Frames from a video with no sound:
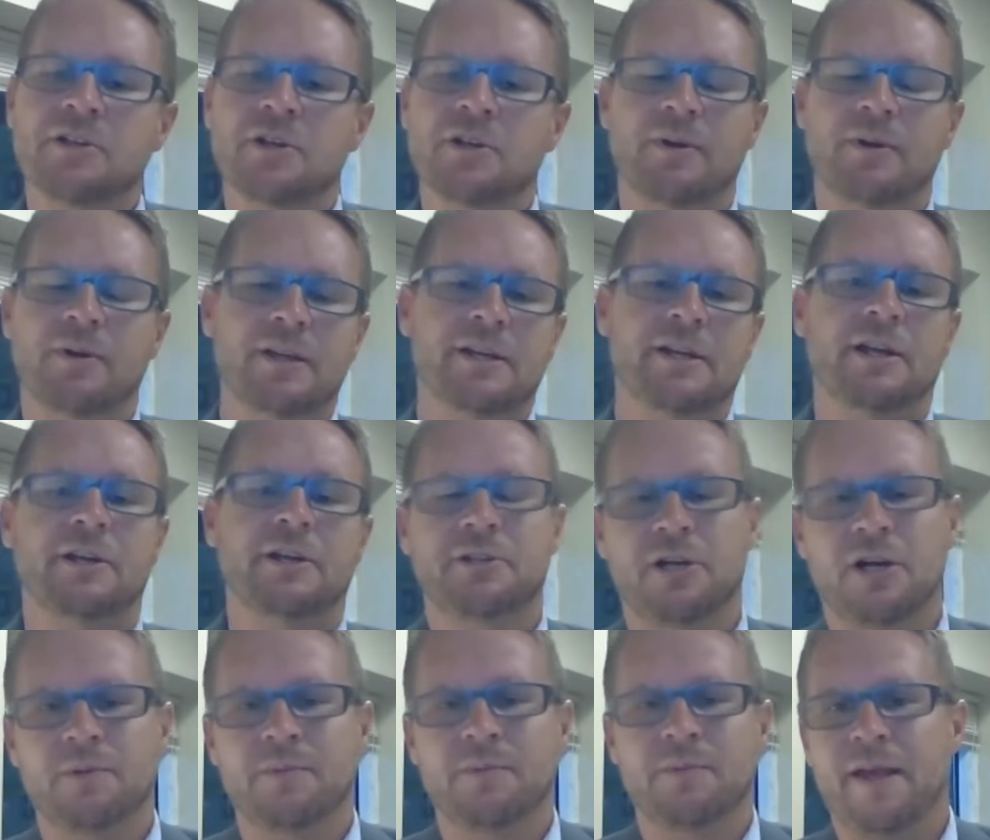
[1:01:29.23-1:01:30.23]
to really
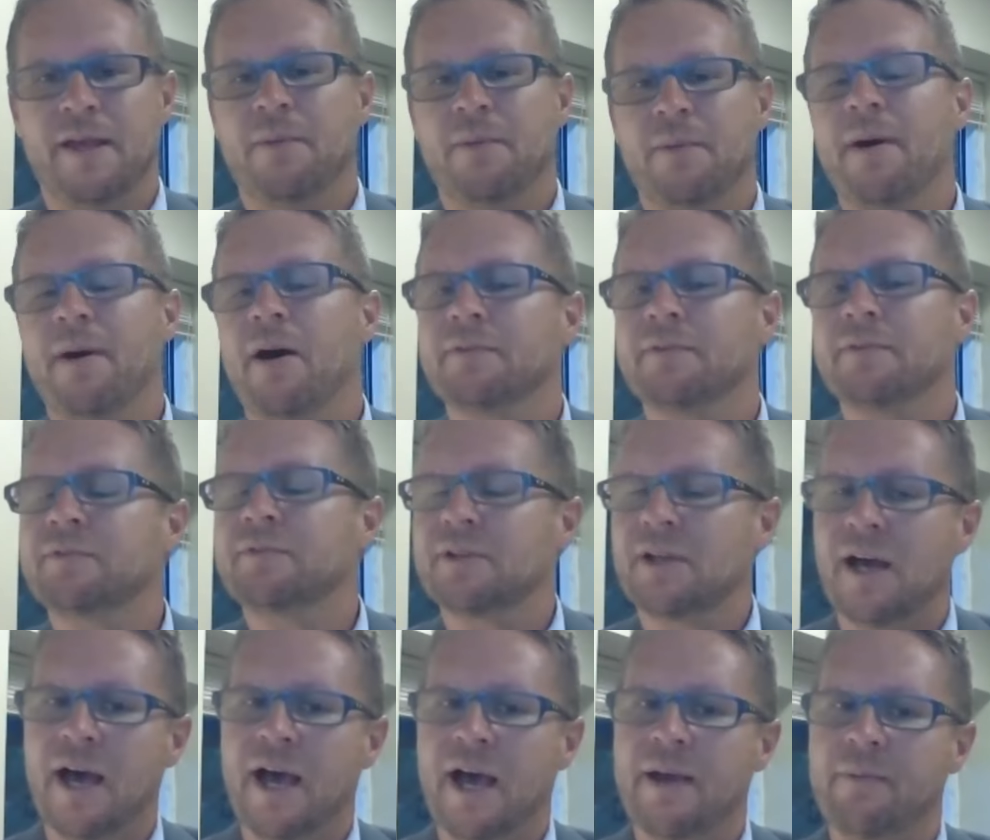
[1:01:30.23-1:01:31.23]
determine the amount of
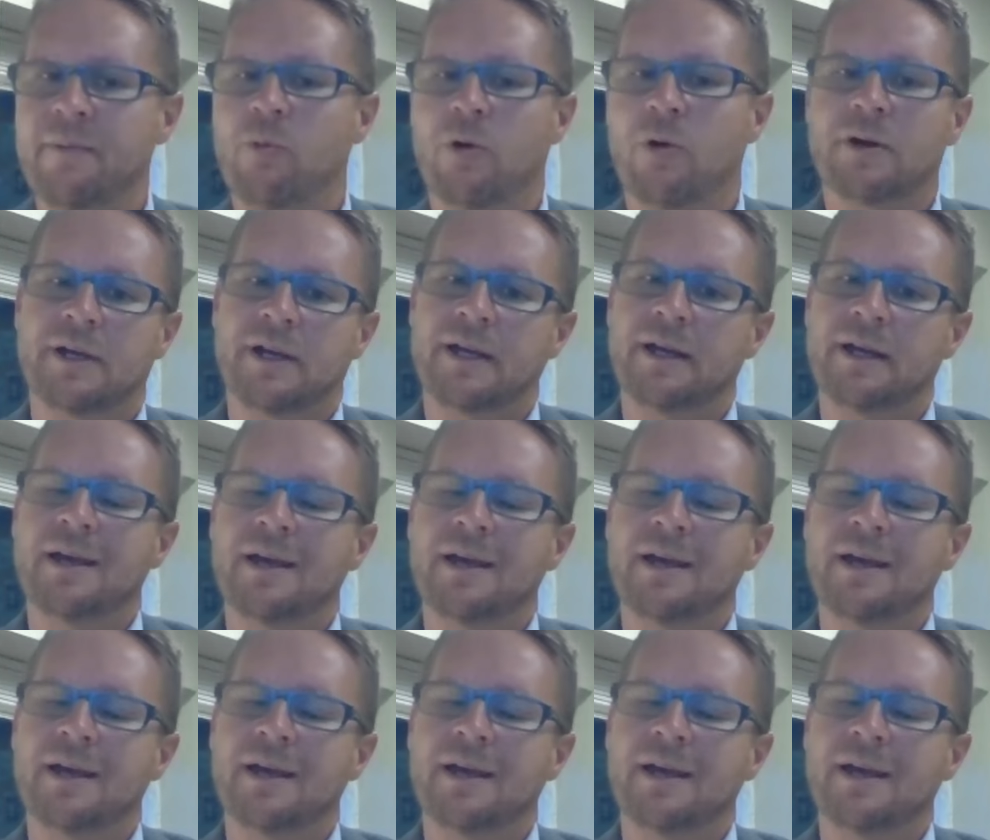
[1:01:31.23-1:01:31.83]
time working.